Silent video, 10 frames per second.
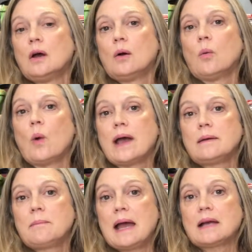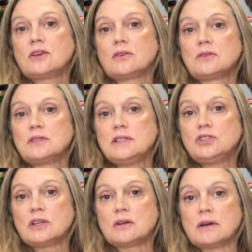wet macular
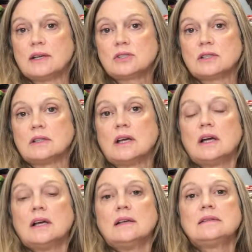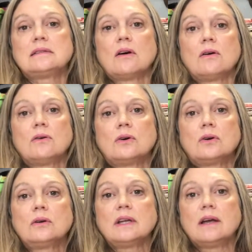degeneration. So
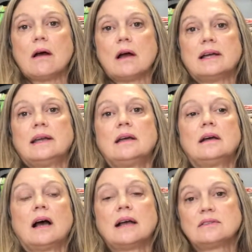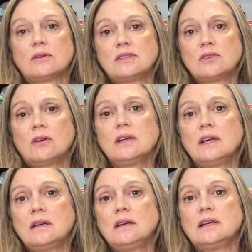early on, I started
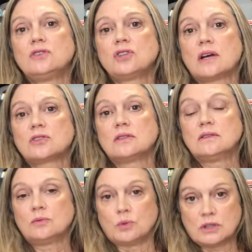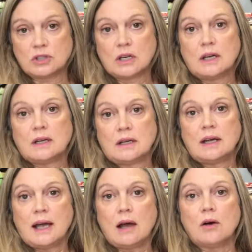getting injections, which
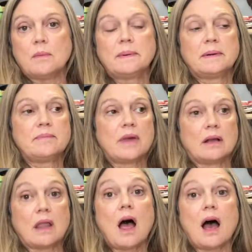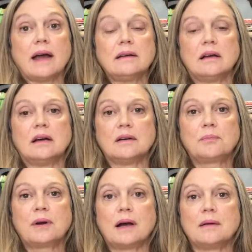help a lot.
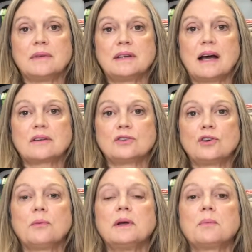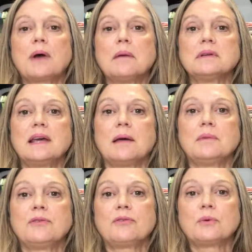The doctor told me it probably kept
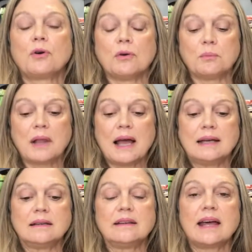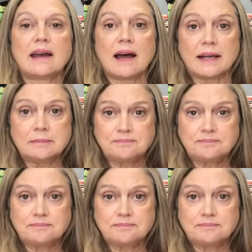me from going blind in that eye.